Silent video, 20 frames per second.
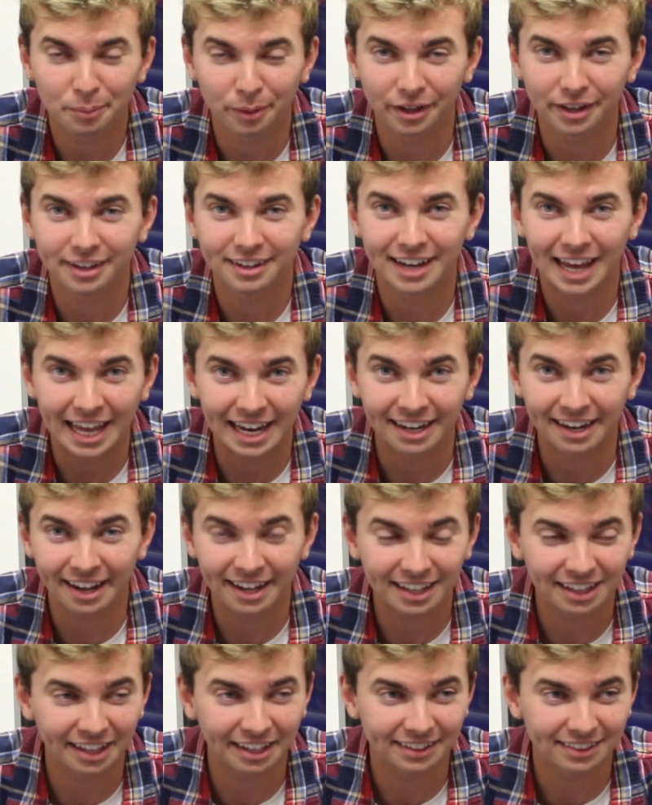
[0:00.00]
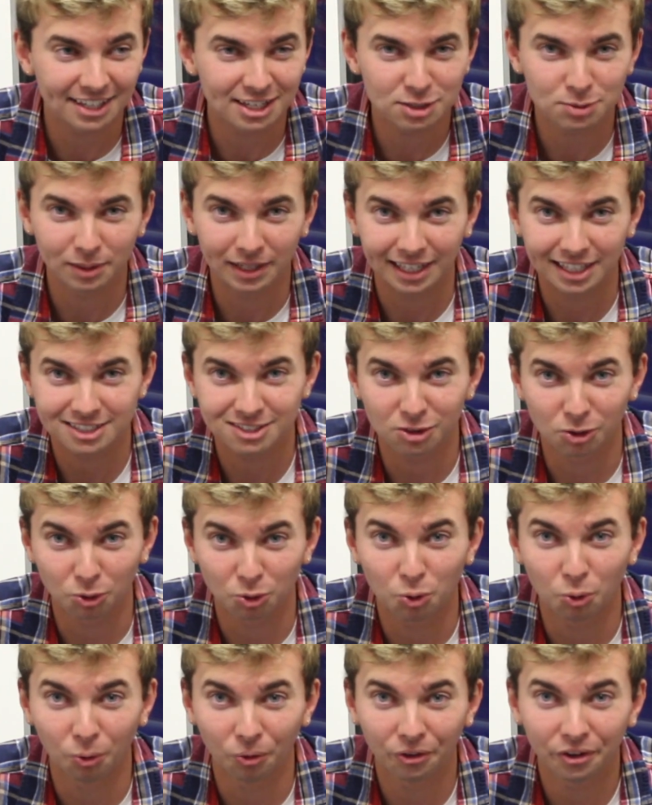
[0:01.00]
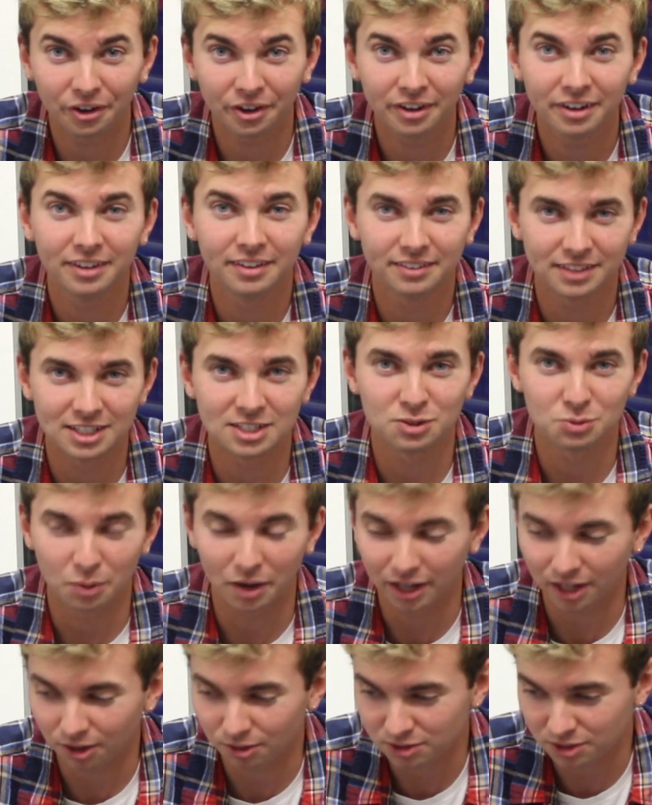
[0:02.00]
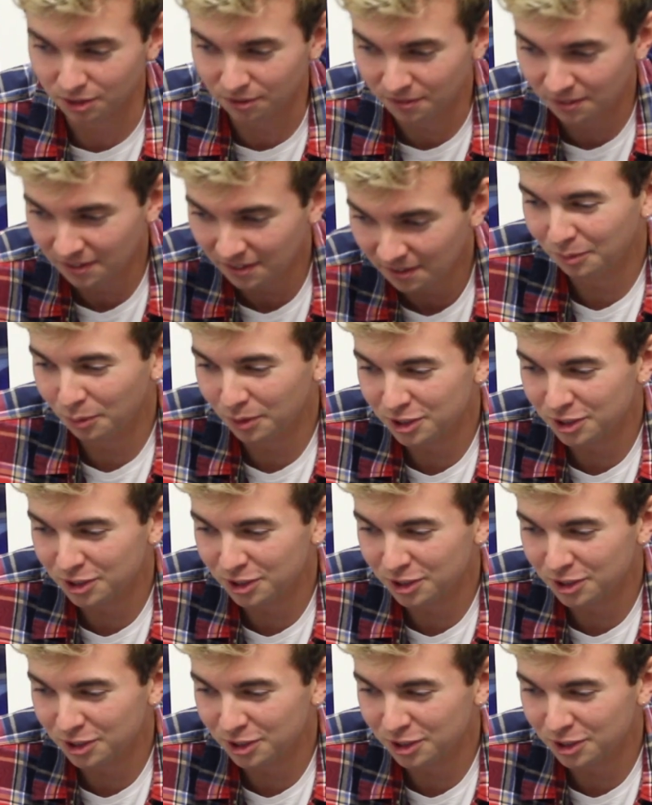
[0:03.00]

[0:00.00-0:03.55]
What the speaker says: but at night like this, when it gets a little cooler, this is what I go to.